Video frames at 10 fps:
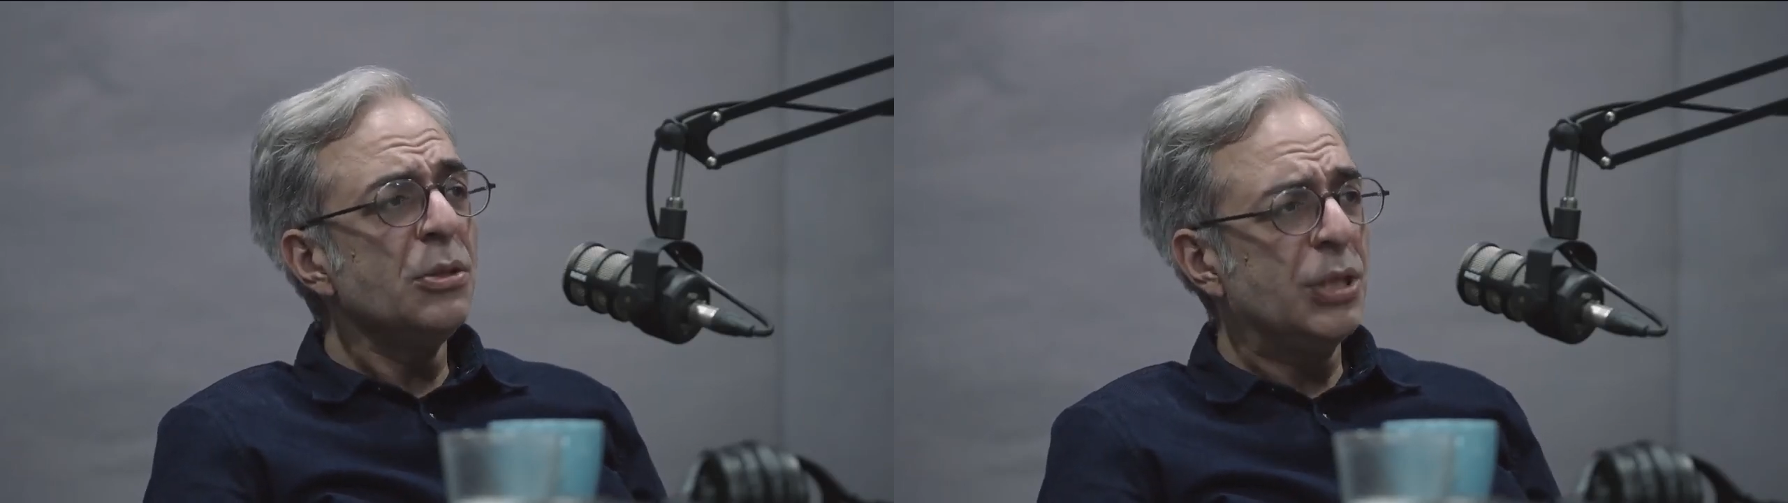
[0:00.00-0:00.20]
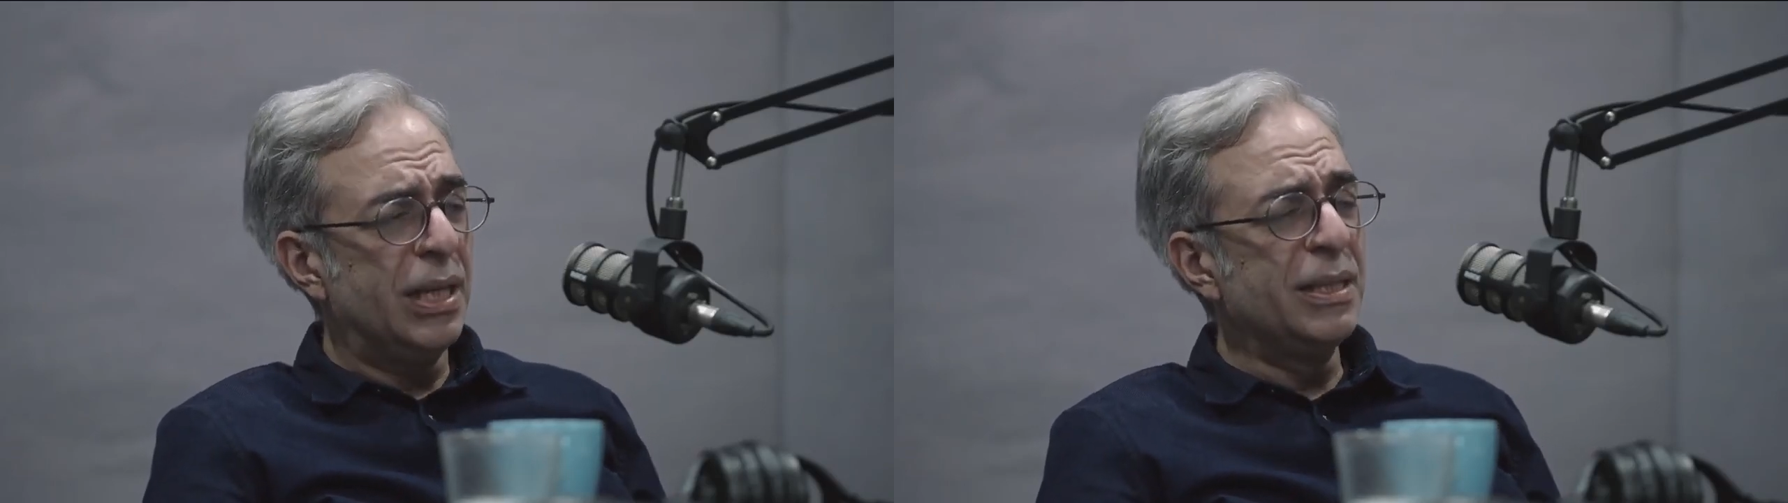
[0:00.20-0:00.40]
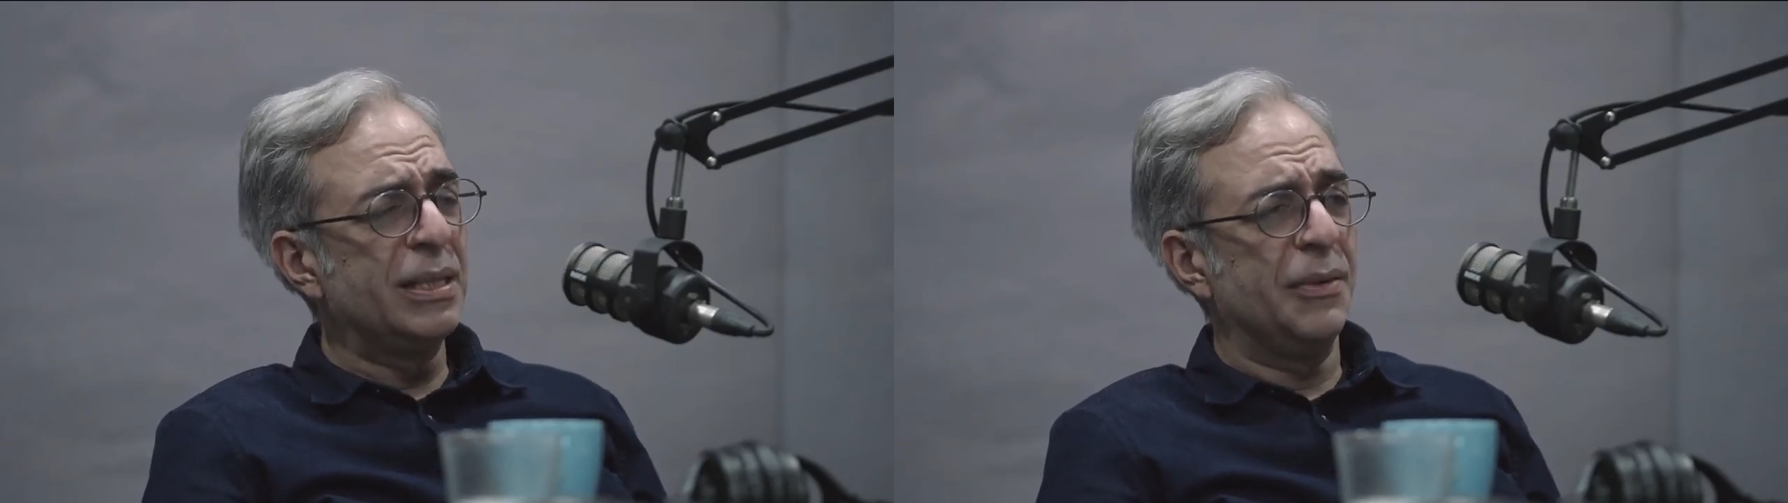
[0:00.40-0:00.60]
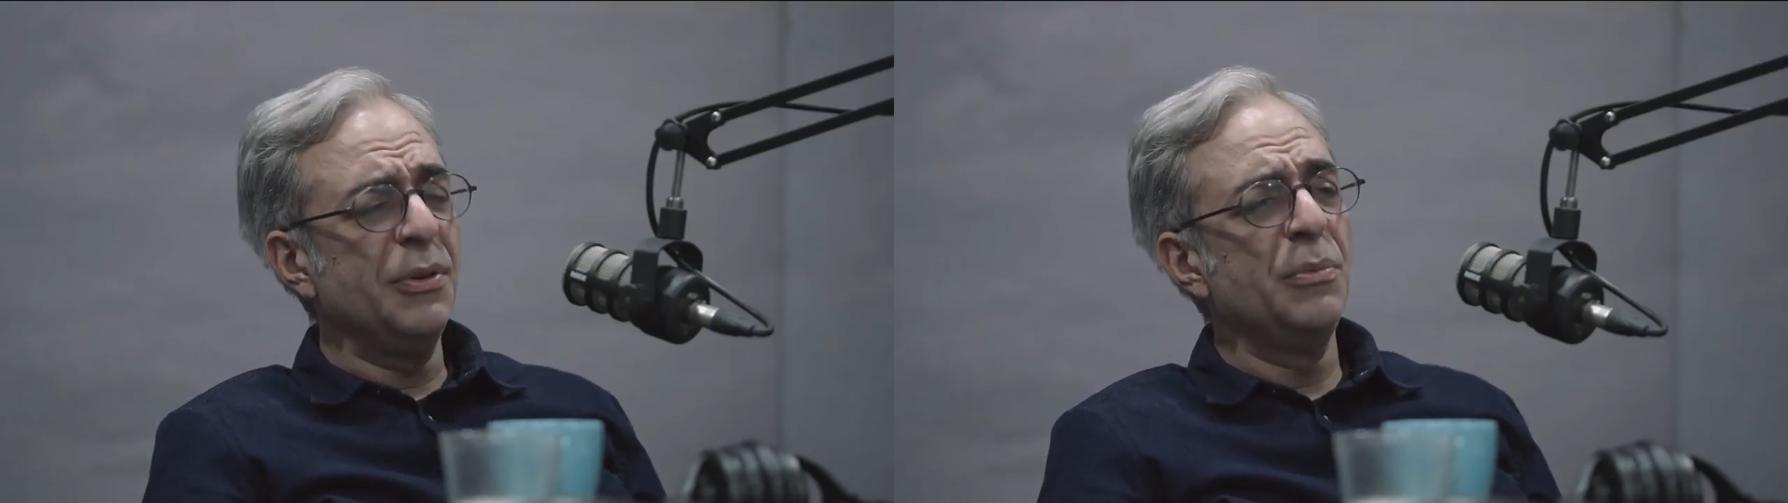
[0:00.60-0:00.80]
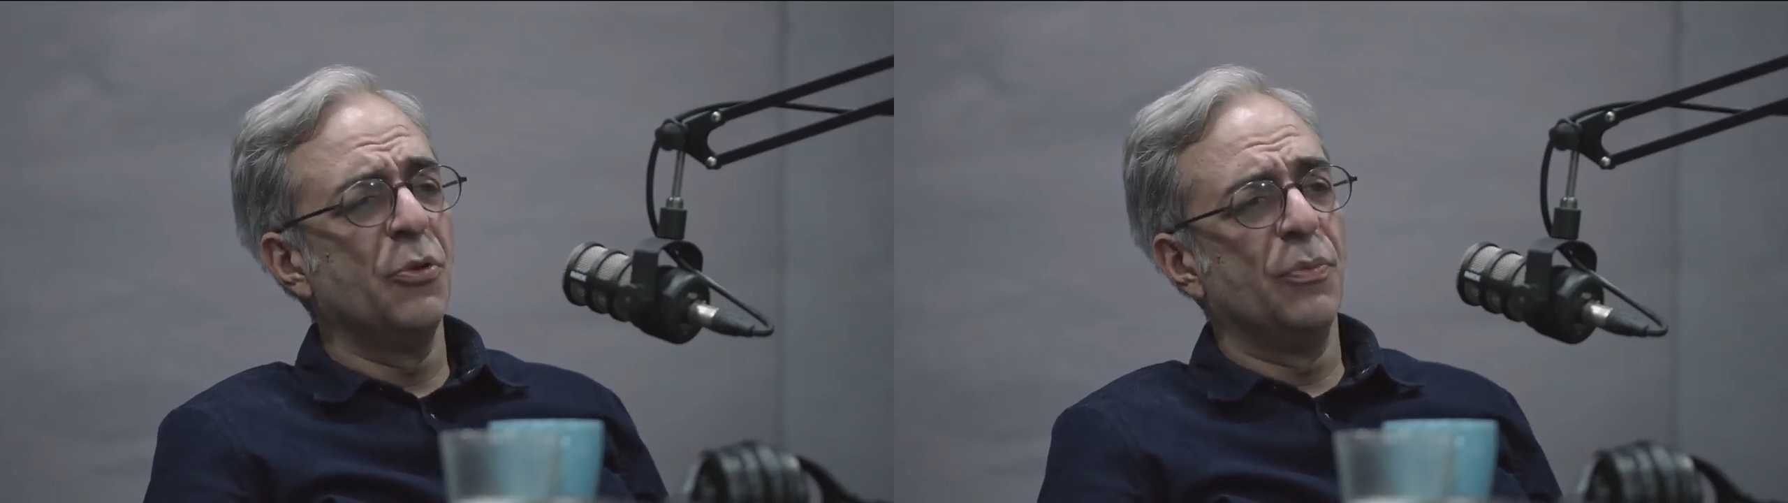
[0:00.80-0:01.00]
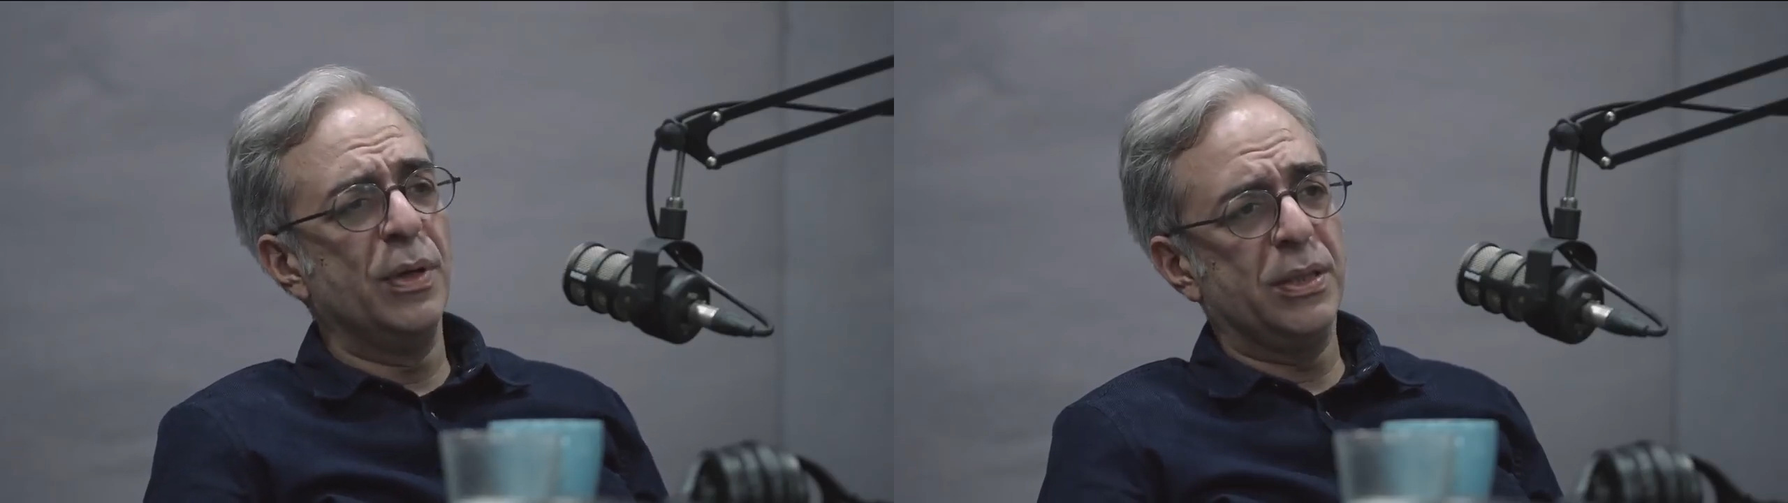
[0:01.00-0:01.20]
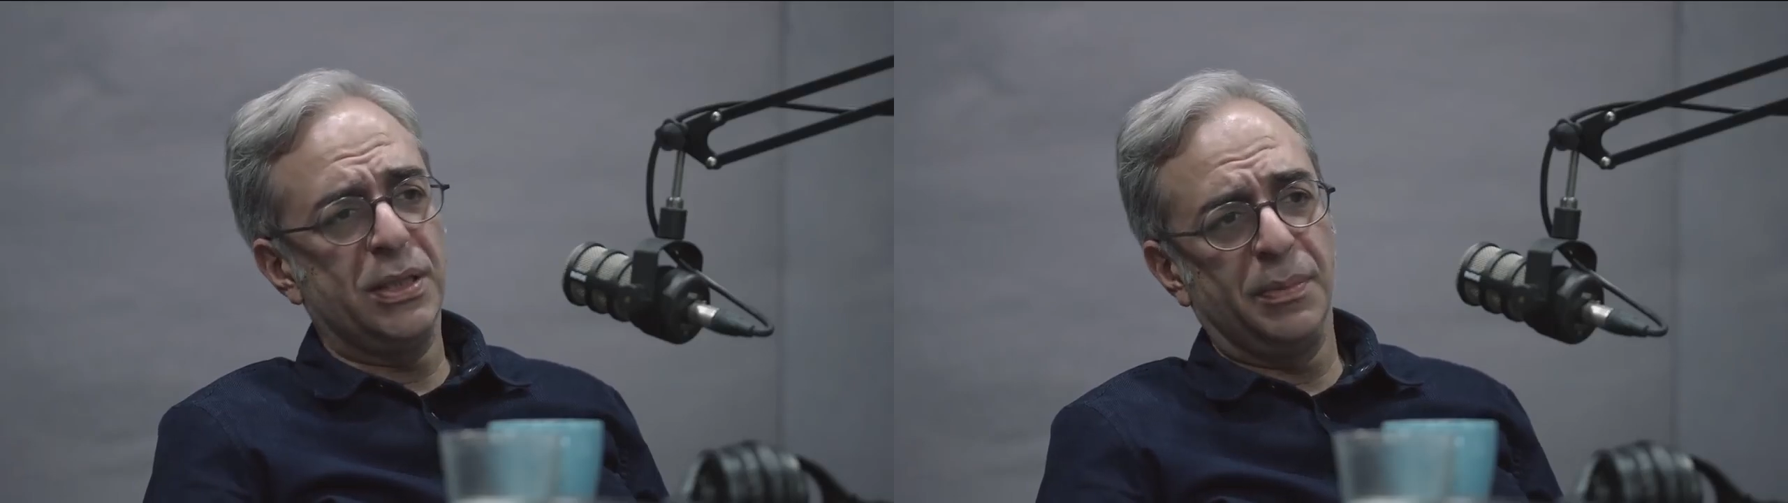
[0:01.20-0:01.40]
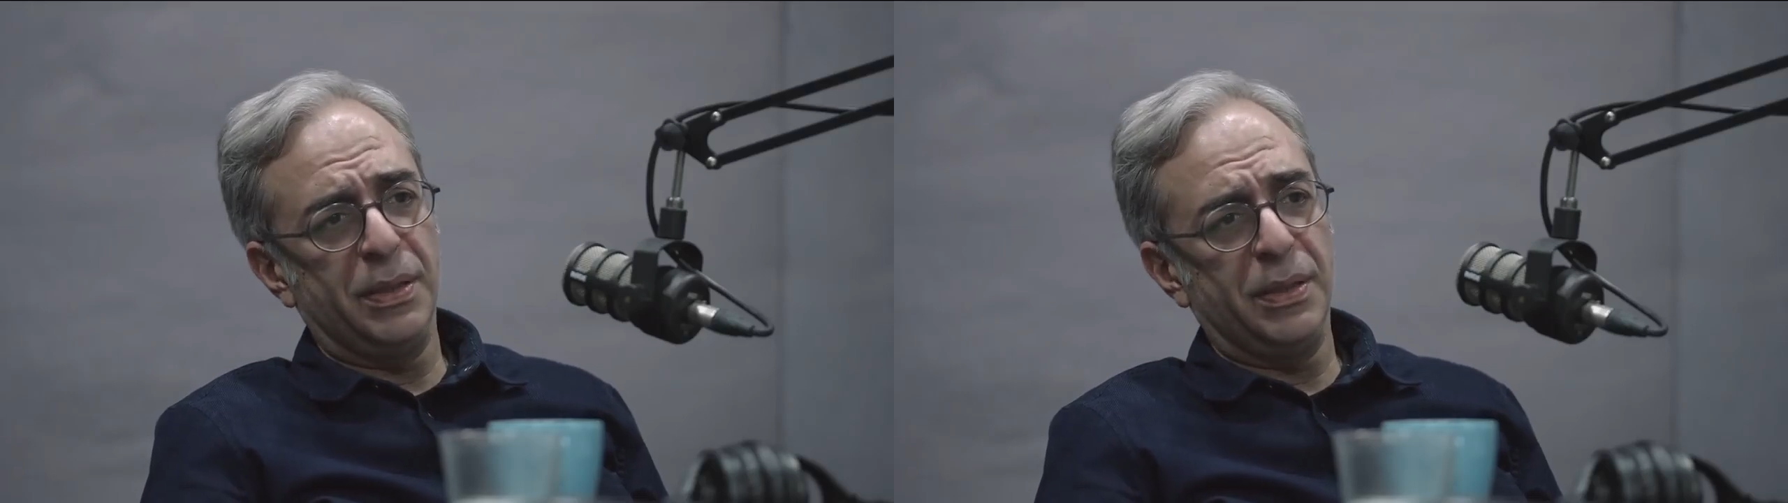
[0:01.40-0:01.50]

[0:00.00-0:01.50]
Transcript: No, she led several movements.